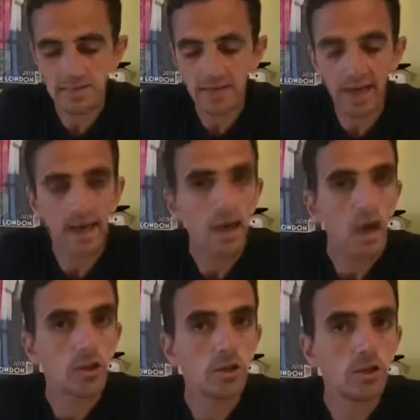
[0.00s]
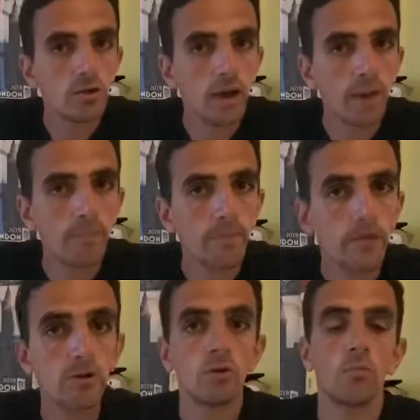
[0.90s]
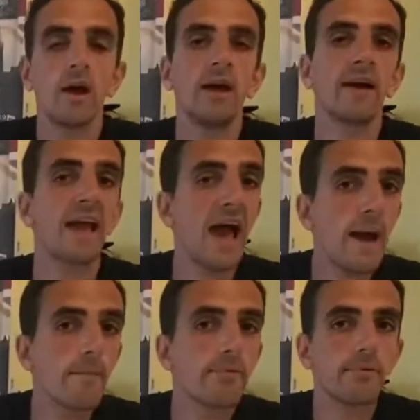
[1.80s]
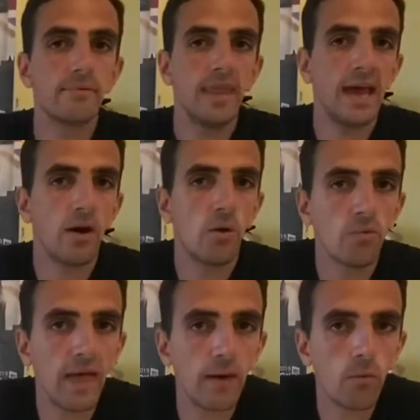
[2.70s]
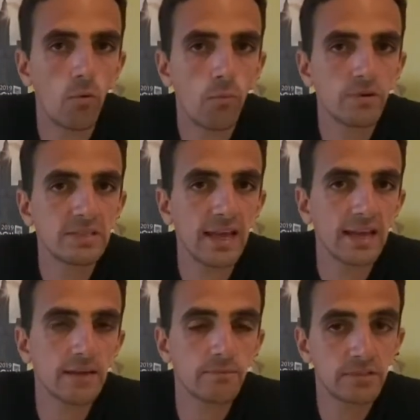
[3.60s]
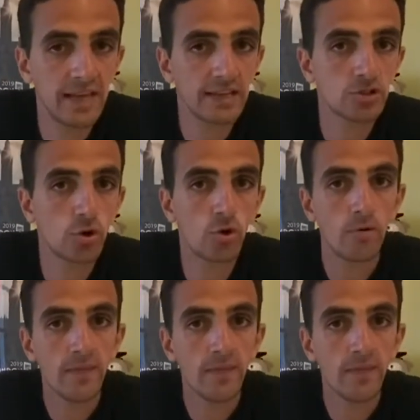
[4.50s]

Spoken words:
that you can wear a cap. Now that will protect your